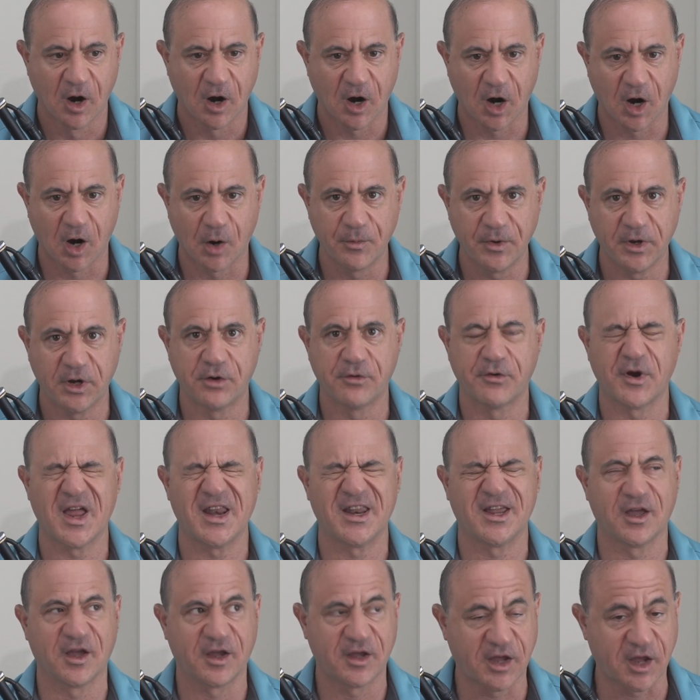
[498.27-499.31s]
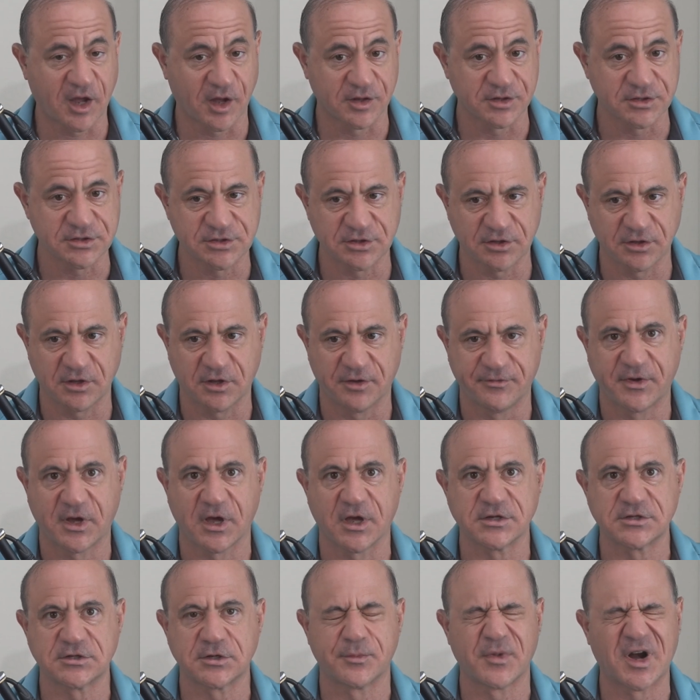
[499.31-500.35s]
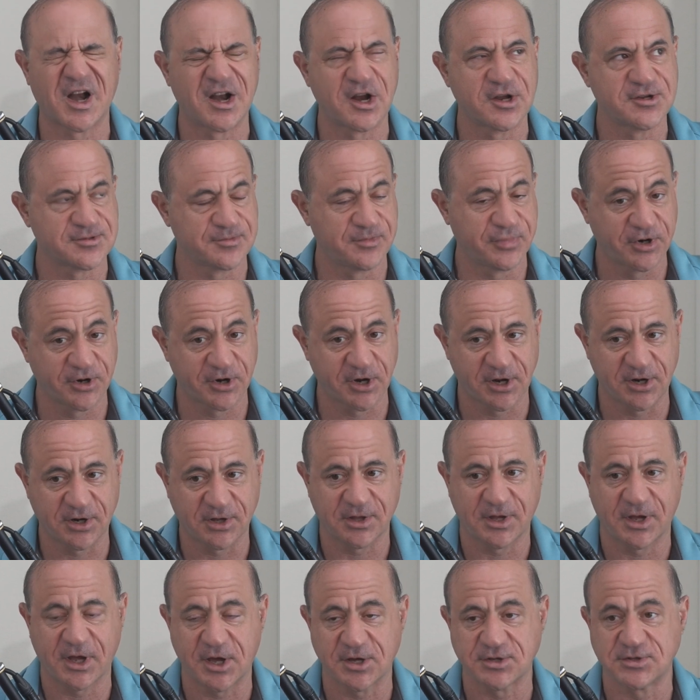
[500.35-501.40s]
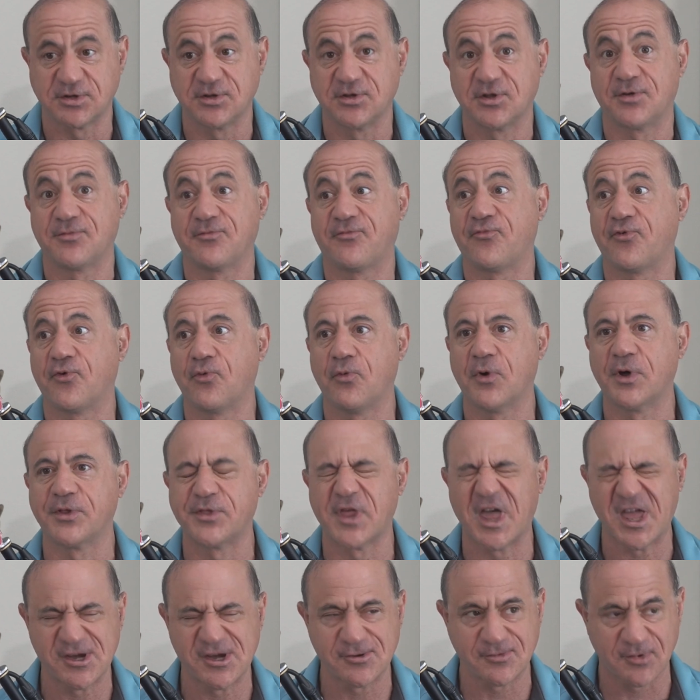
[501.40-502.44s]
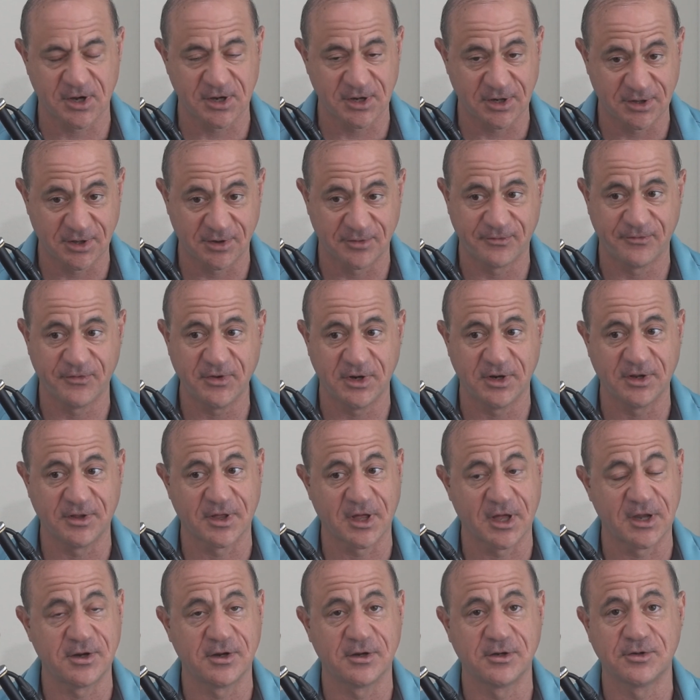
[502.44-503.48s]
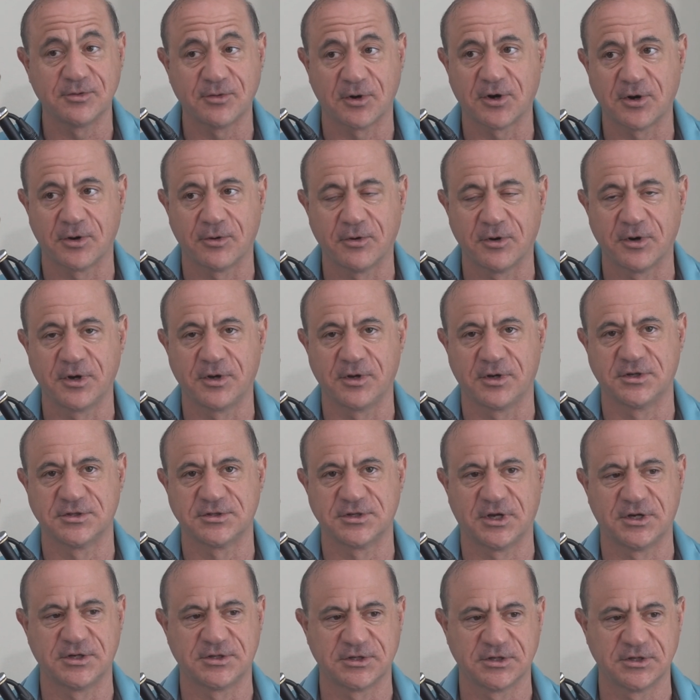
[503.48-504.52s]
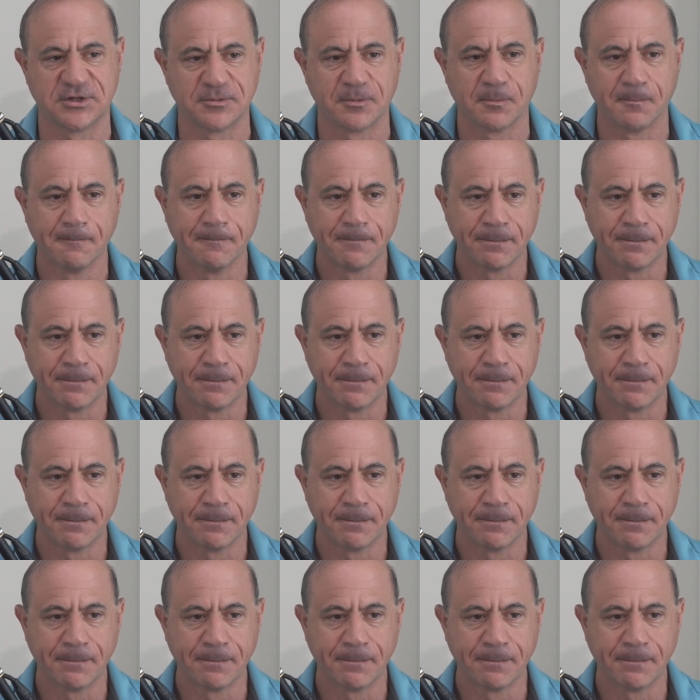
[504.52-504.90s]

Are we creating a council of customers and periodically asking them for what they want and then feeding that into our organization?